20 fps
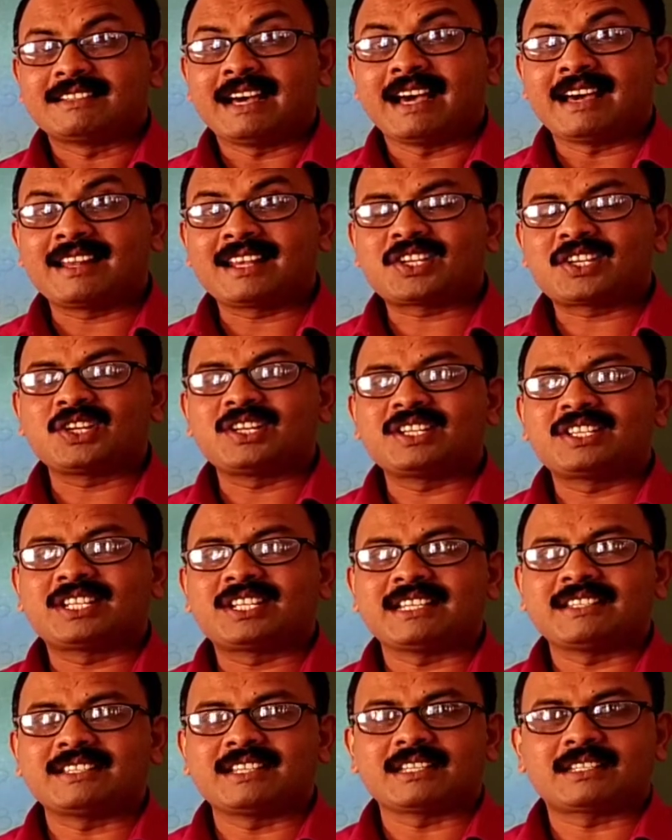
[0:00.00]
direction
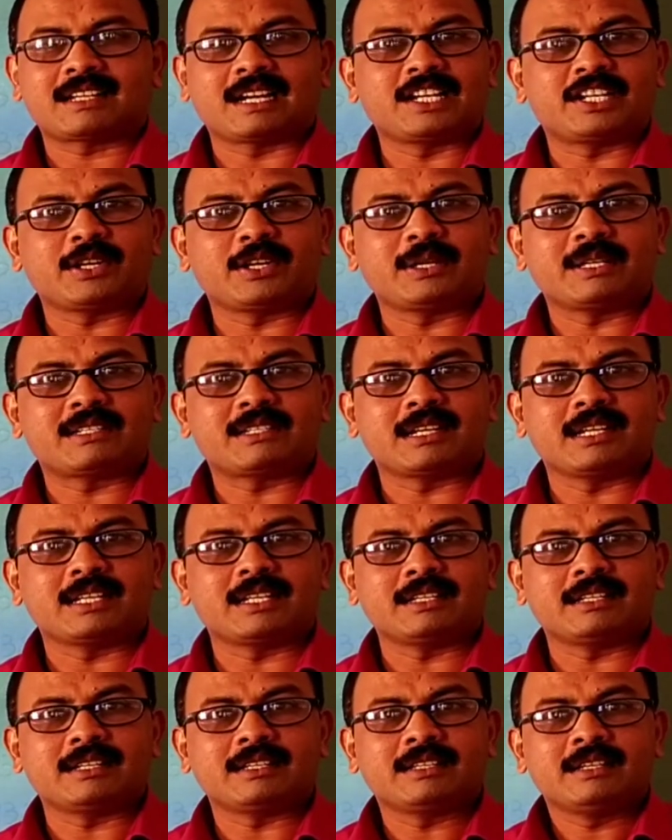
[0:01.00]
changes
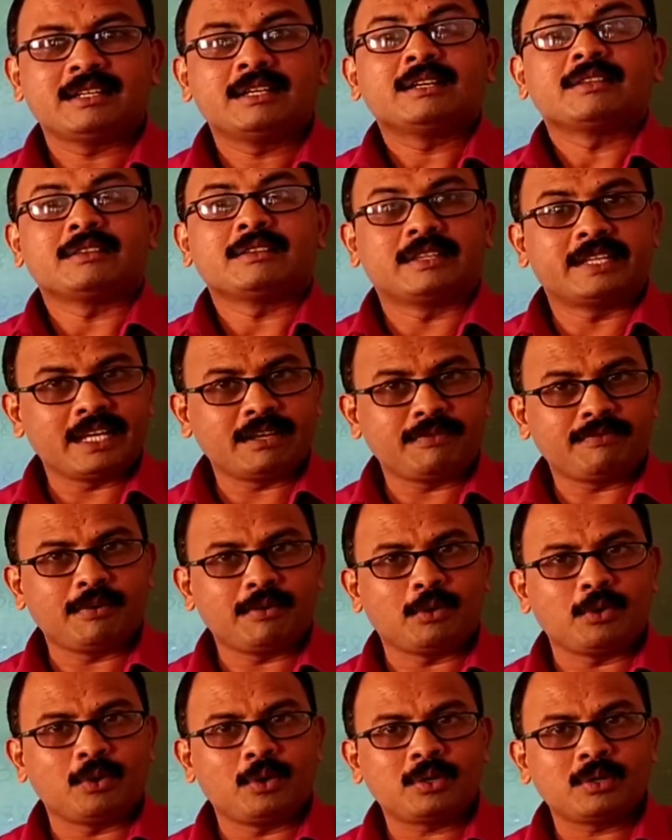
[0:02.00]
continuously.
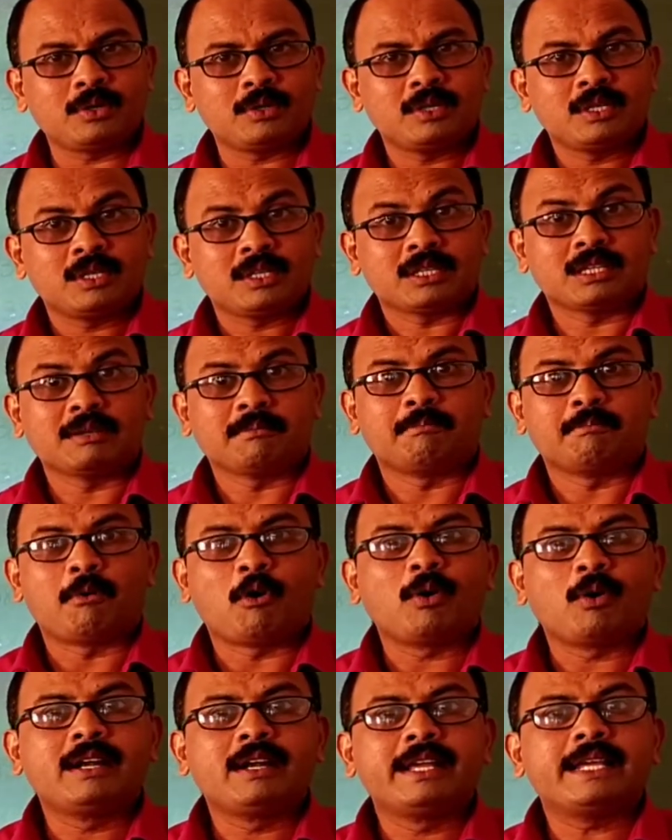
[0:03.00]
Therefore, the
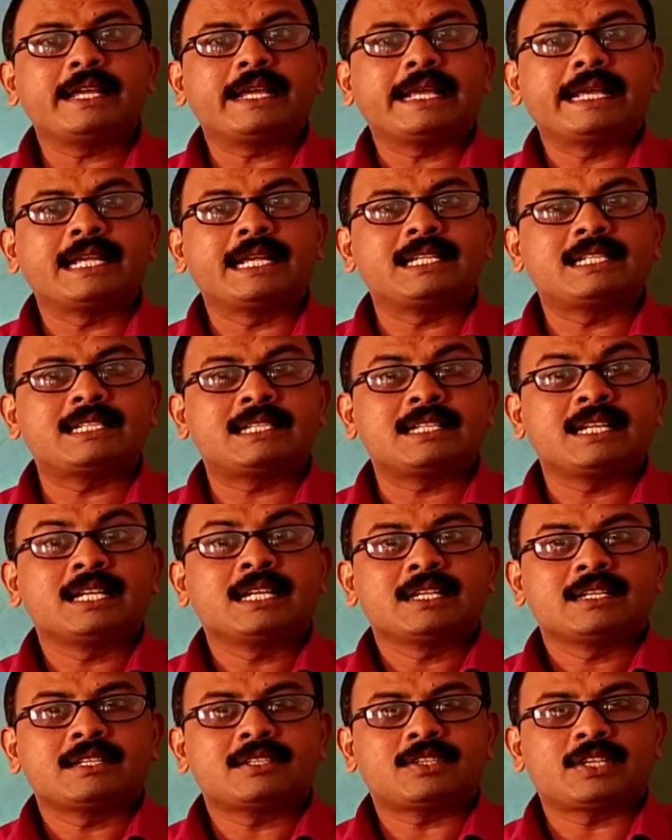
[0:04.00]
body is
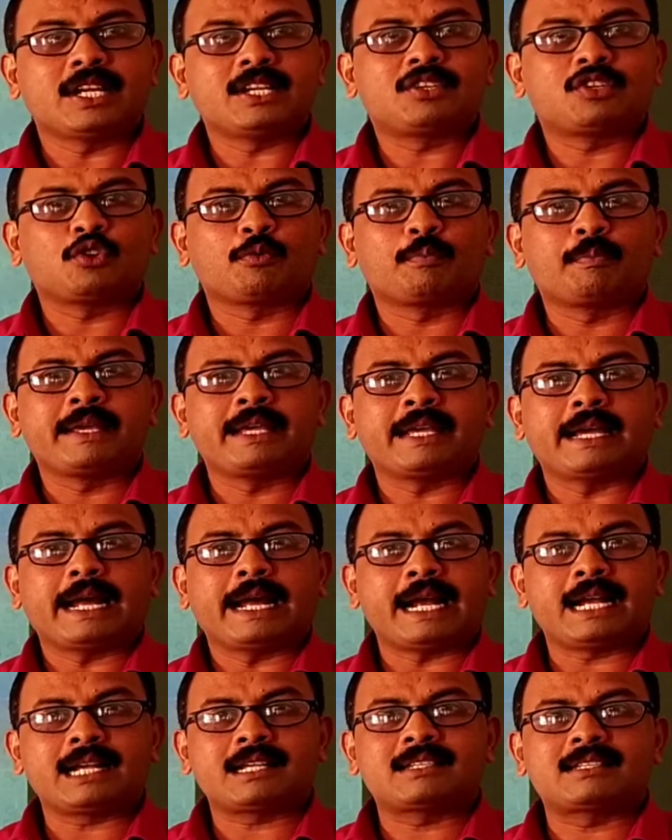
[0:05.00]
said to be
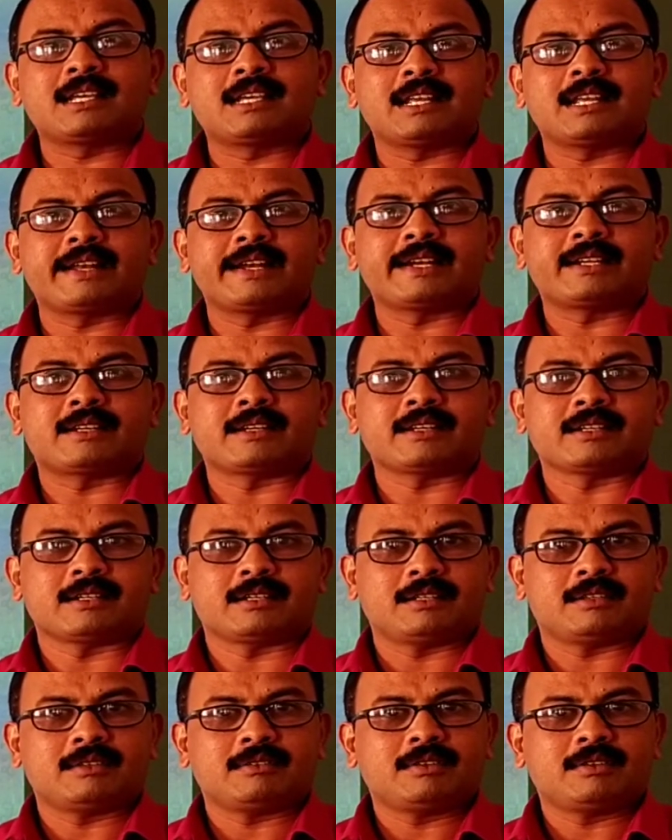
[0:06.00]

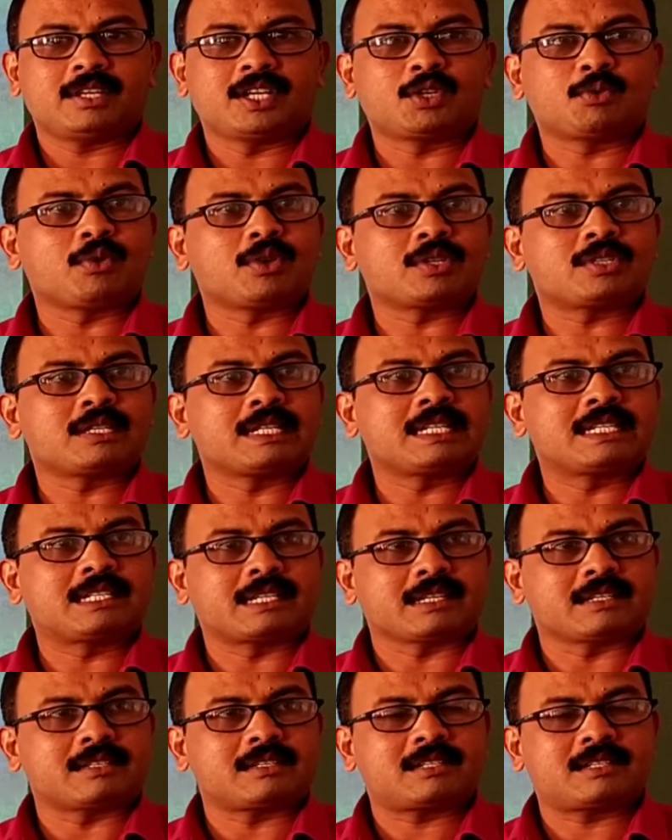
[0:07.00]
accelerated. It was
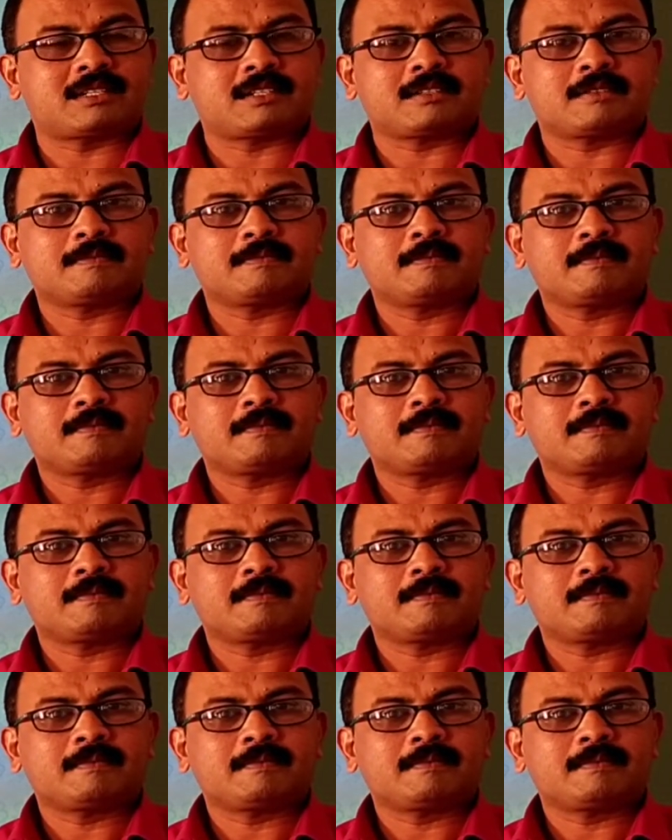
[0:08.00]
discussed.